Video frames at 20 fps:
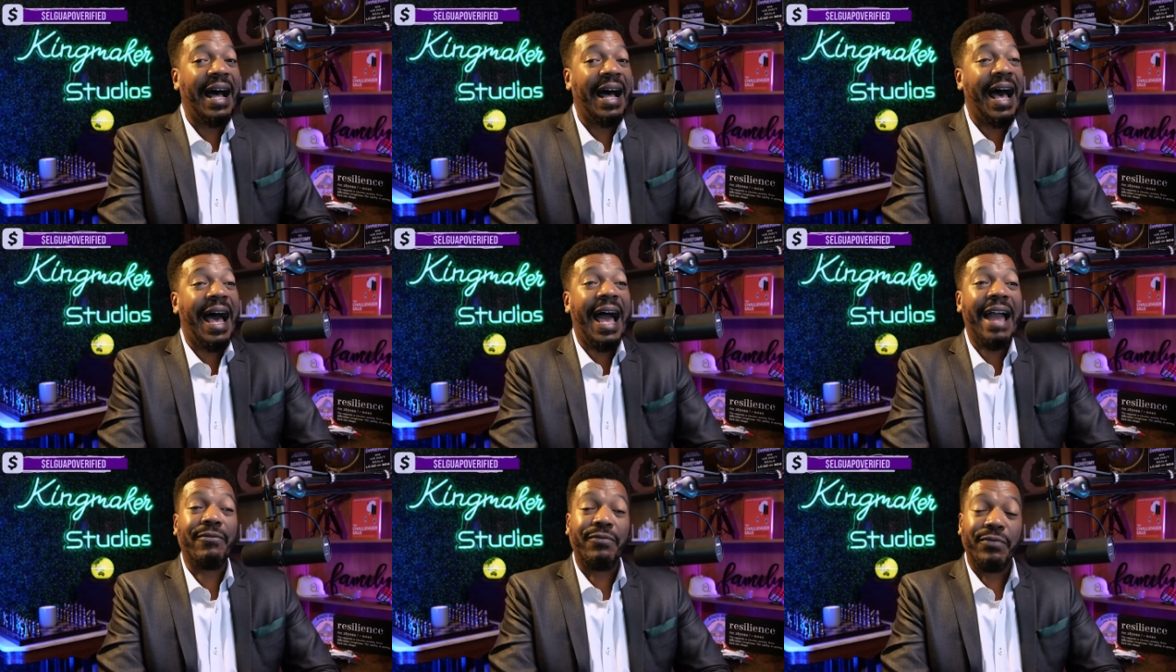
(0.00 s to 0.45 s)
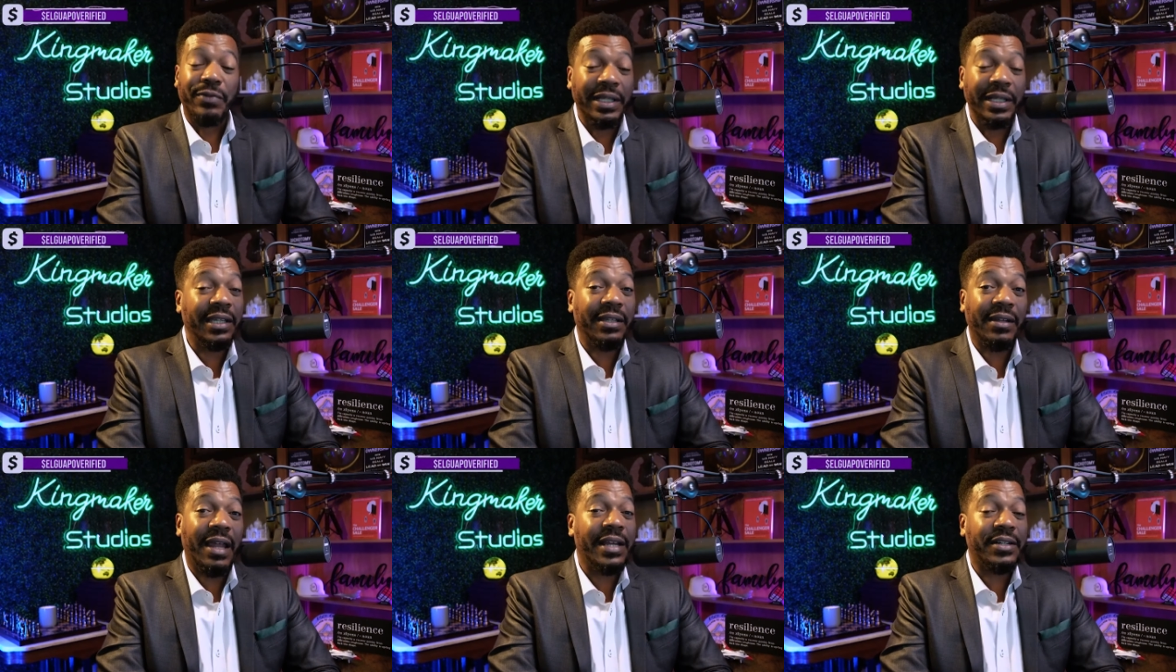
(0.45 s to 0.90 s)
I
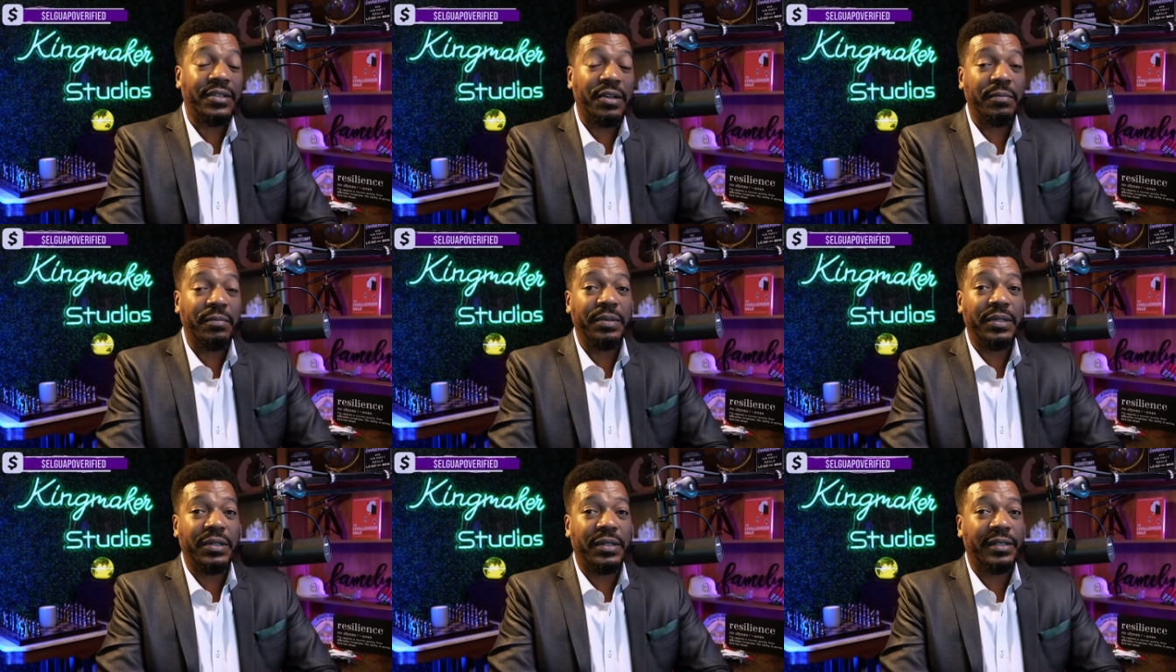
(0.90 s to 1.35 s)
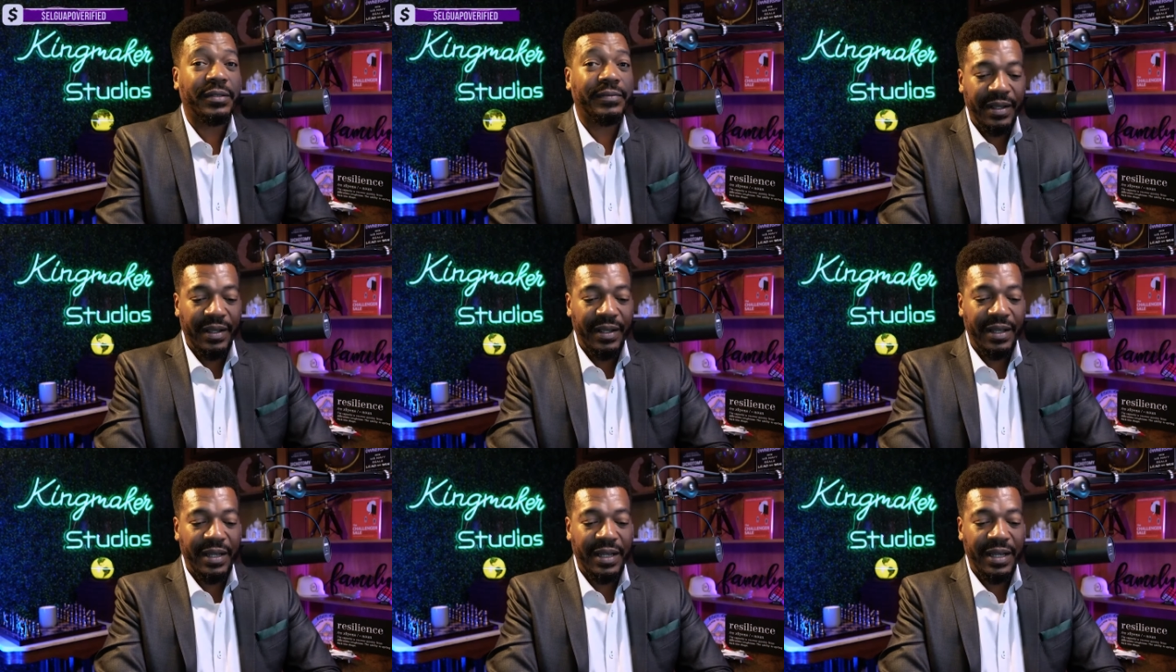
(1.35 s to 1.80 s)
really liked her book.
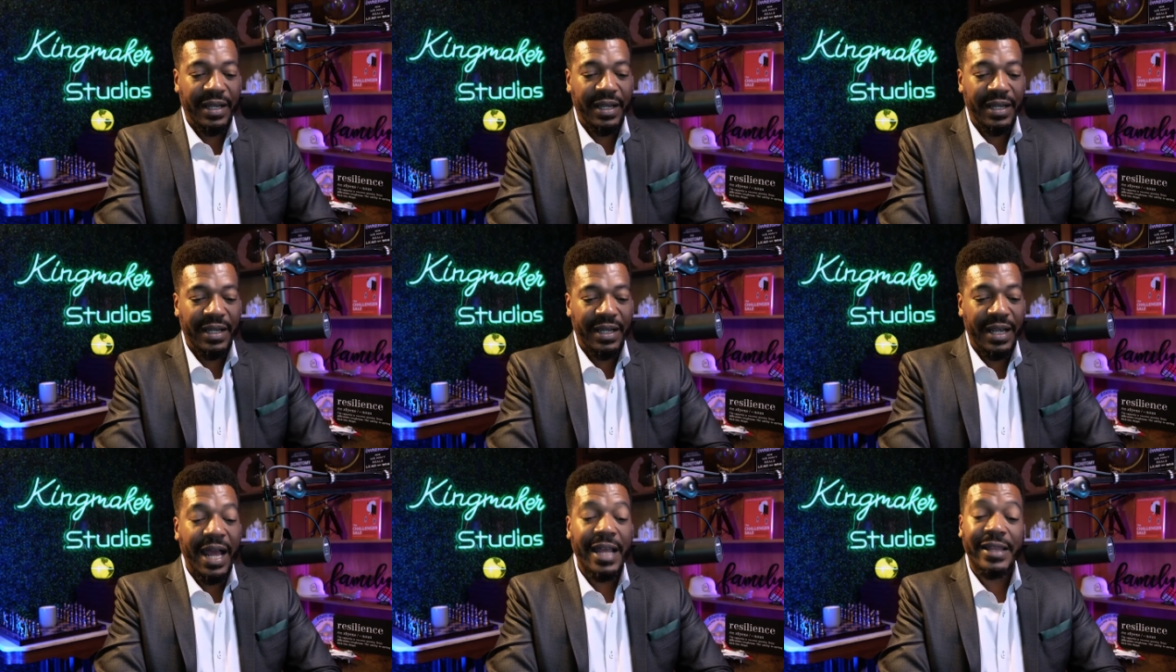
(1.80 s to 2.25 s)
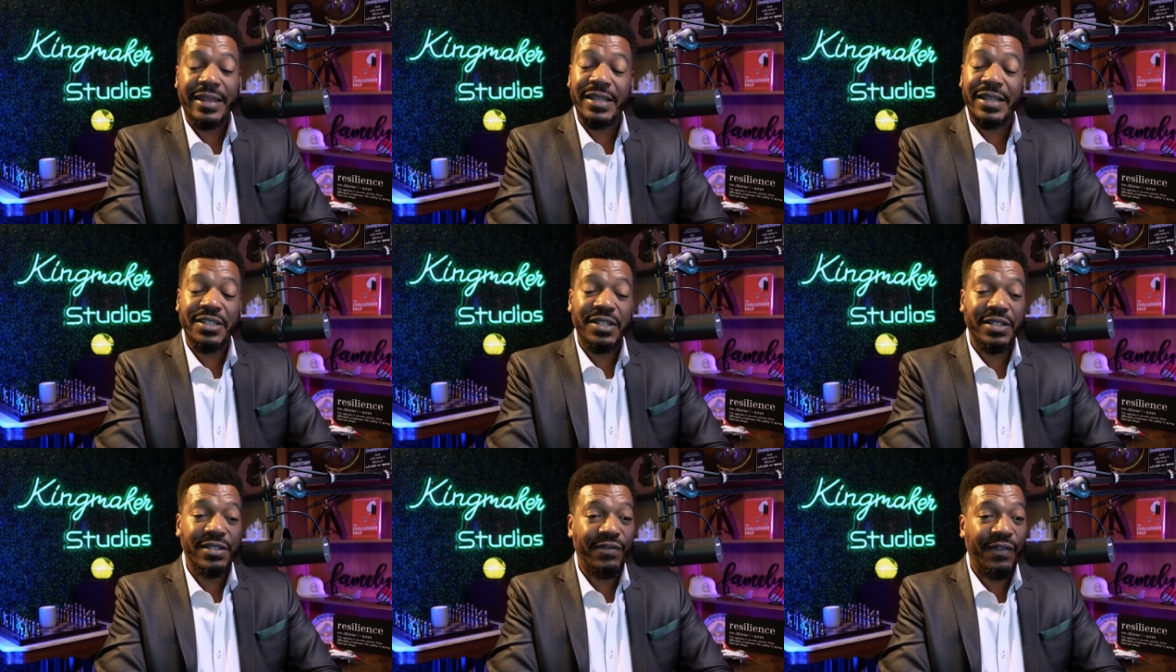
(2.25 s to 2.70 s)
Uh, I think
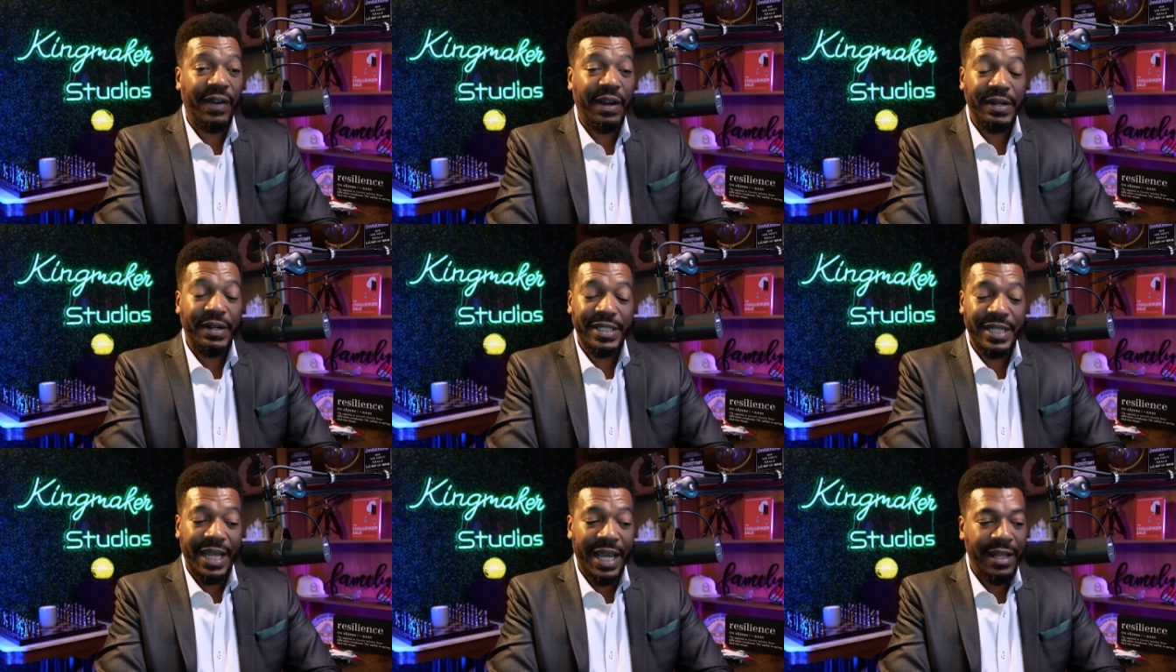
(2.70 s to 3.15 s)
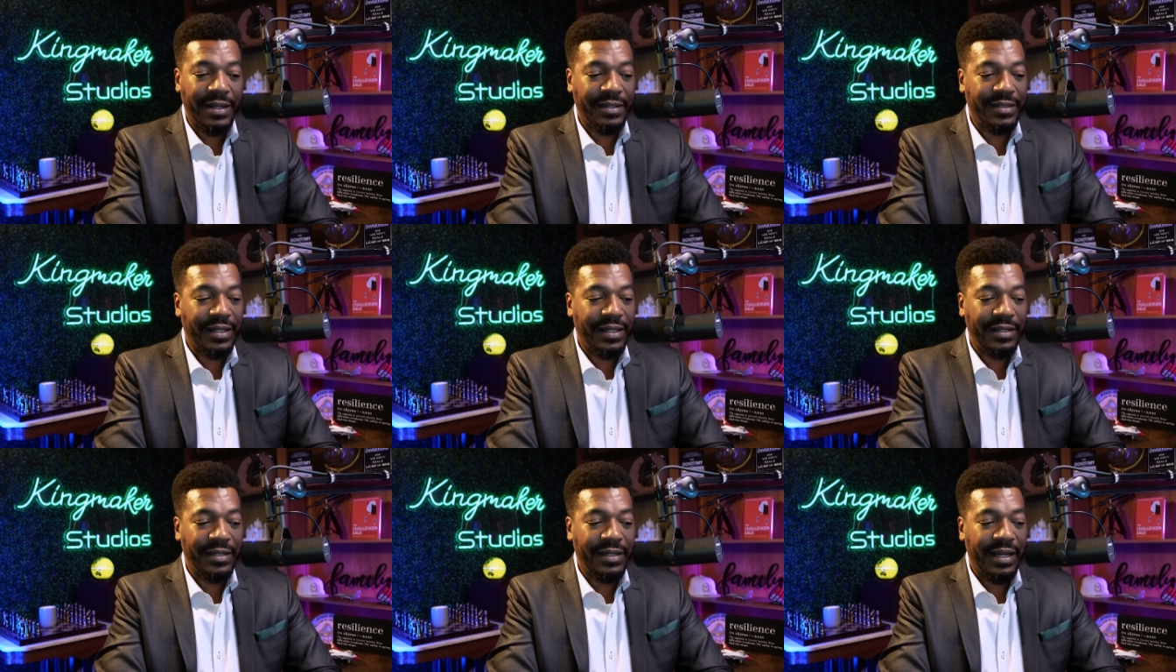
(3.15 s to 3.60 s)
she's very
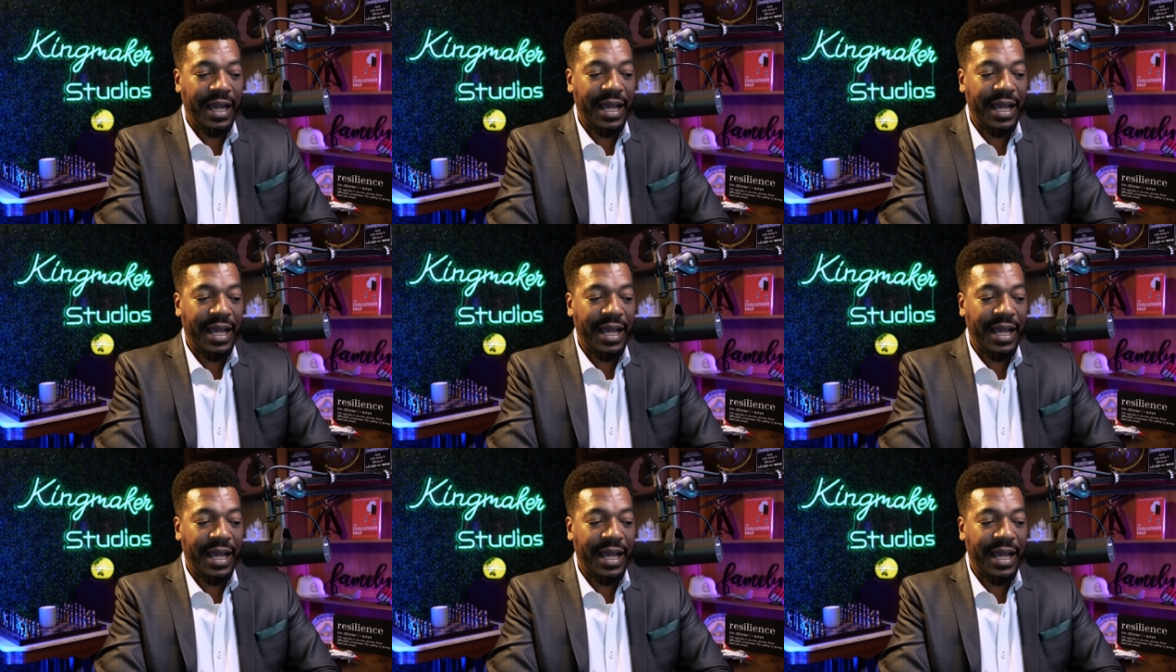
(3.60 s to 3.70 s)
talented.